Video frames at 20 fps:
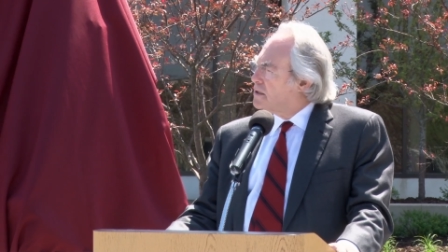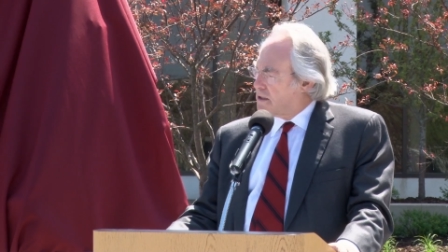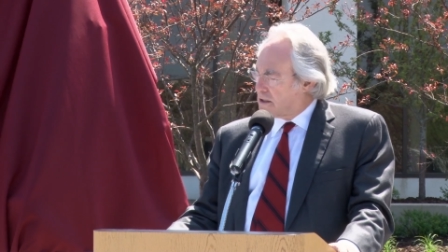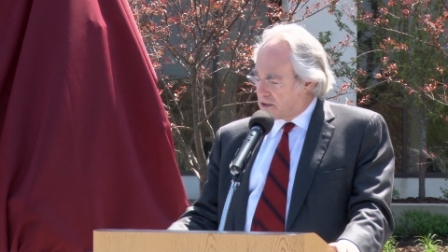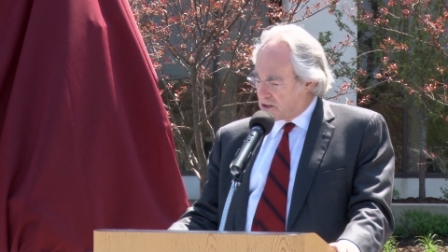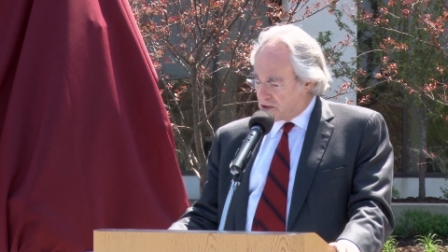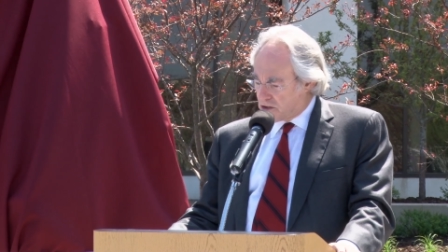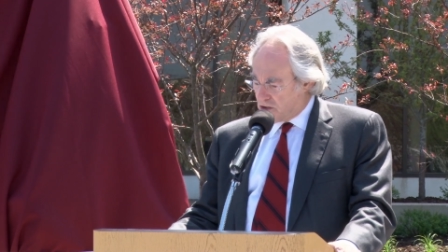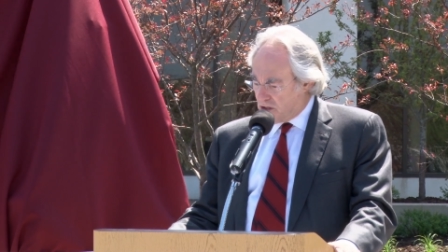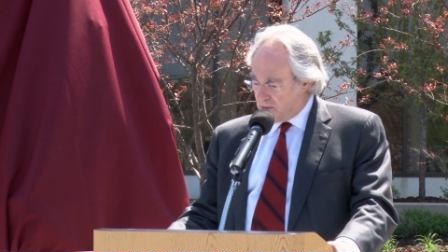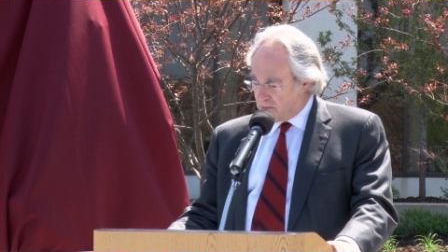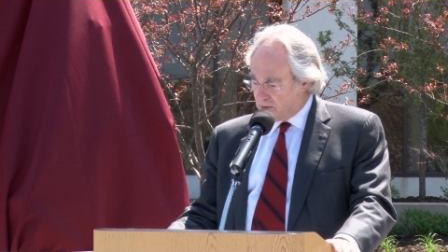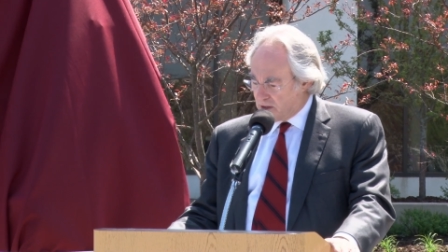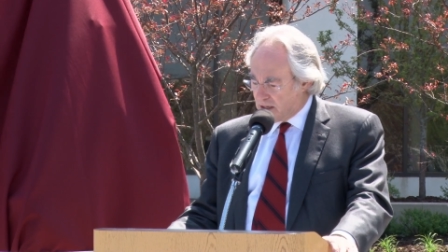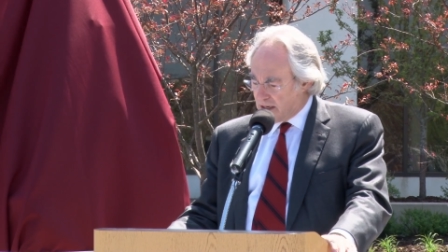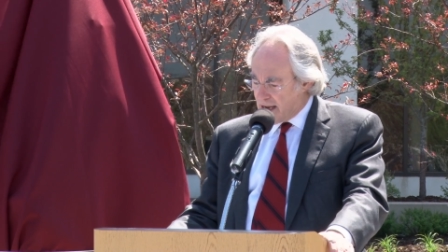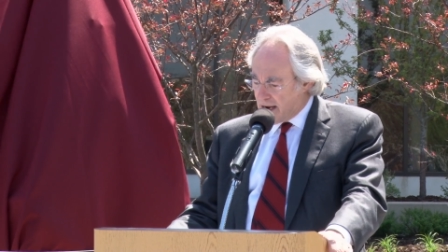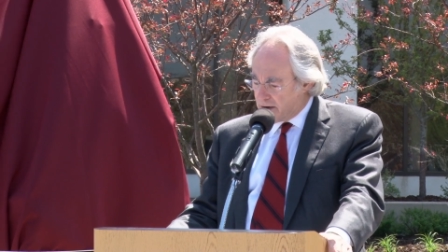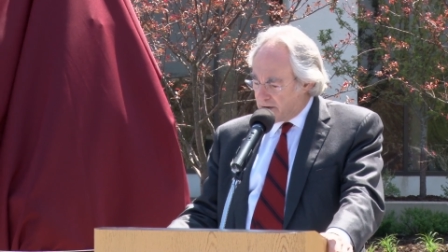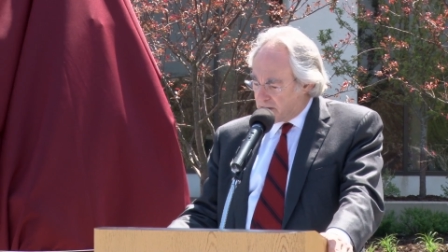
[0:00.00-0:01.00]
and extreme
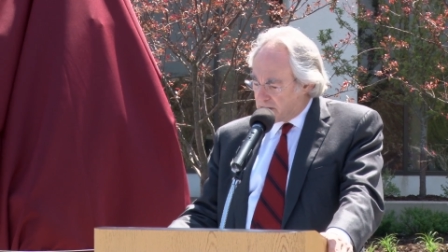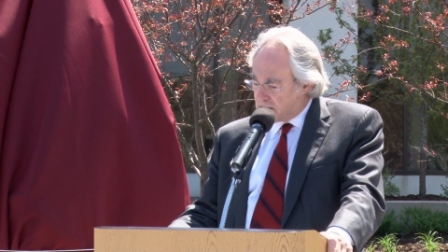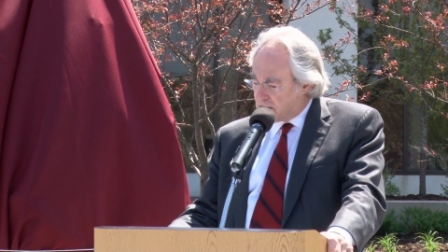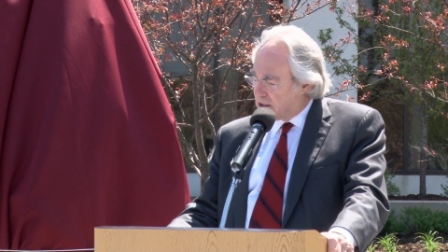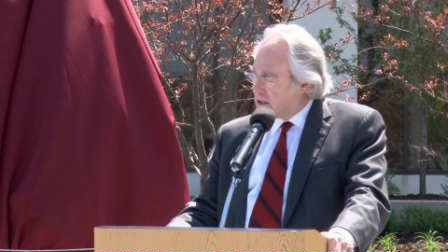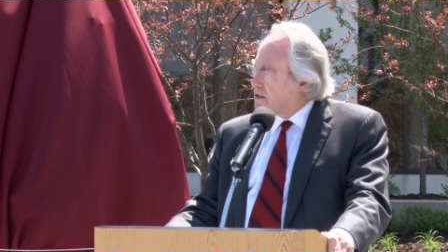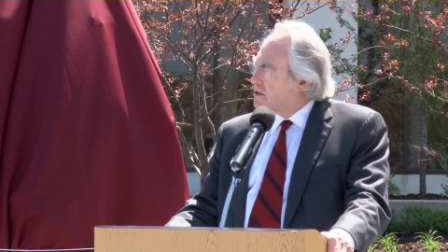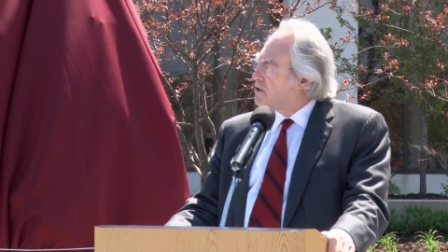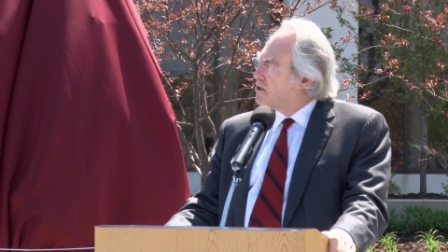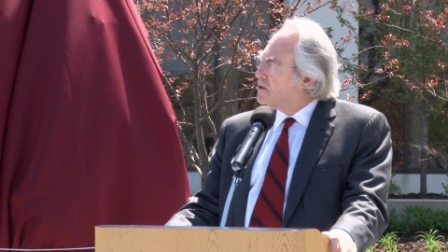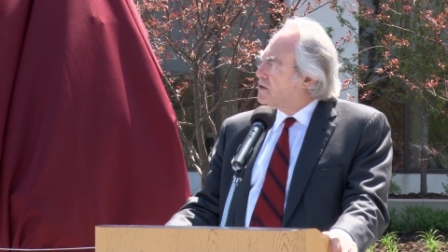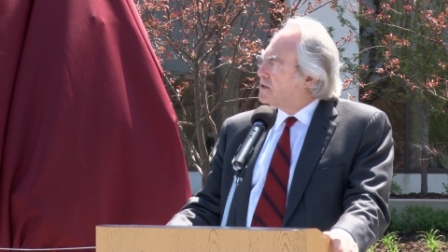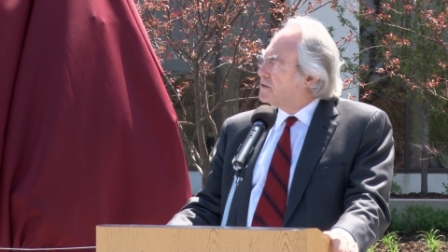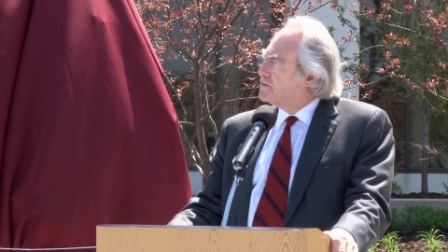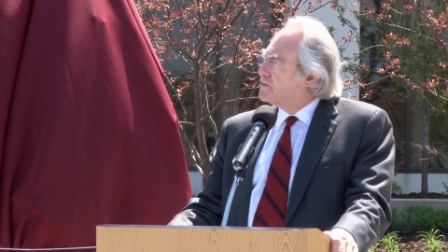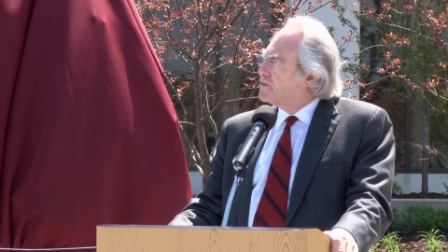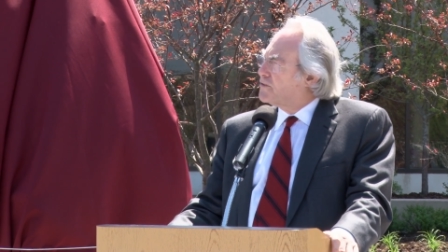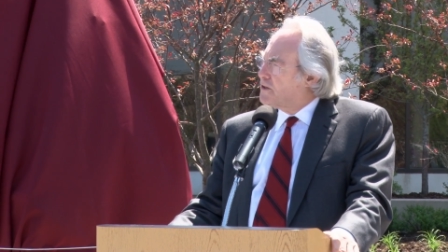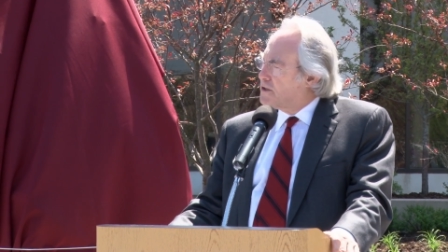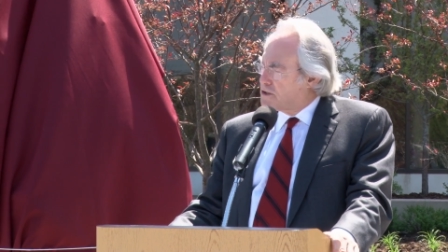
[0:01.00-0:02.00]
clarity, her
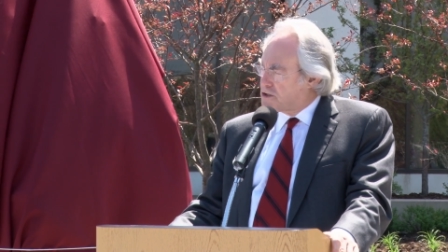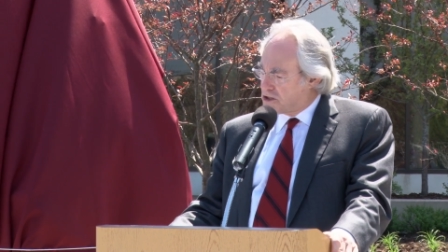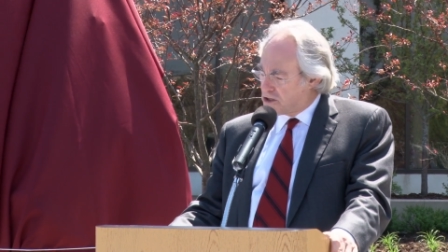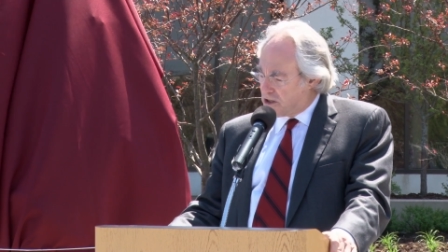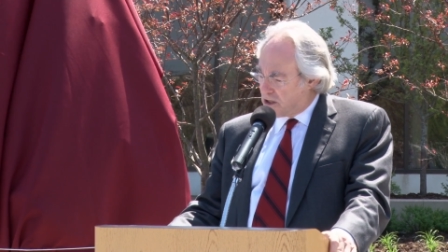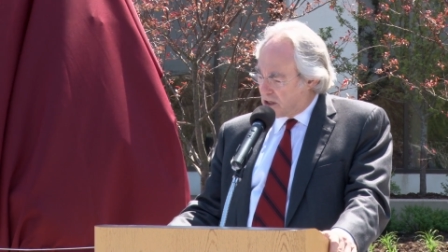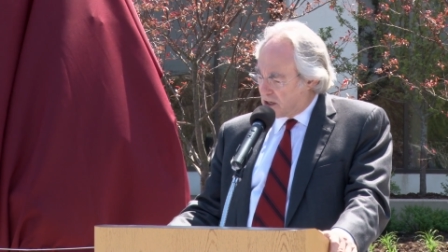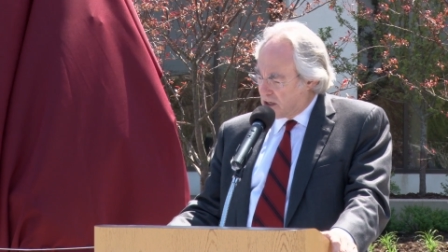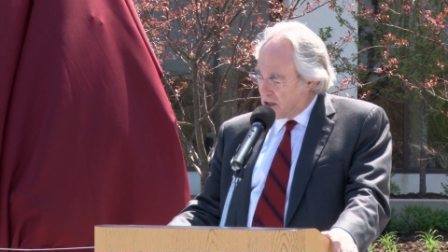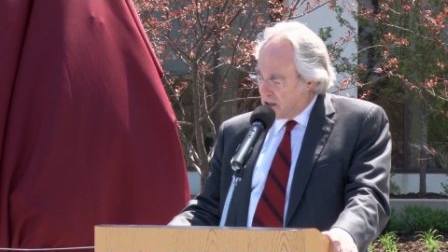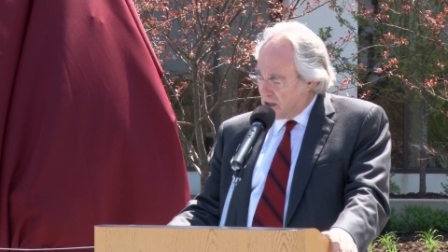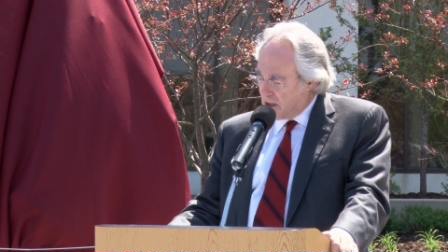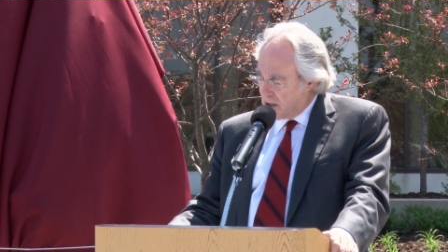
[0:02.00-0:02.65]
unflinching